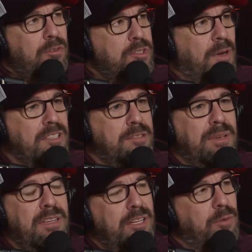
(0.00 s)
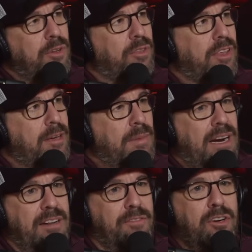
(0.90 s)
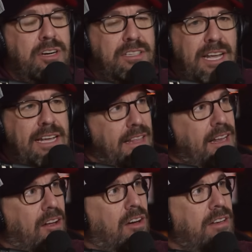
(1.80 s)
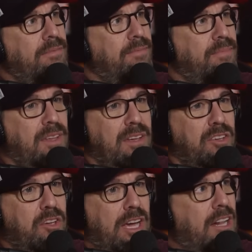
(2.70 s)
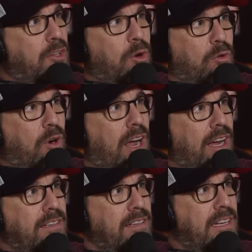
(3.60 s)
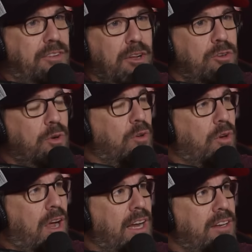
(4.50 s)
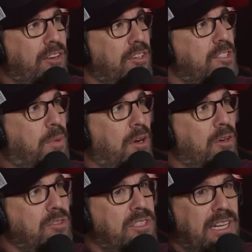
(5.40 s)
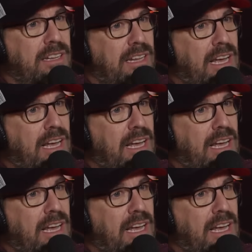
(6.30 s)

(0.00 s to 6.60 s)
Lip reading: responsibility when you think about it. If you're going to take that on, you got to do it right. If you don't do it right, you're exposed. And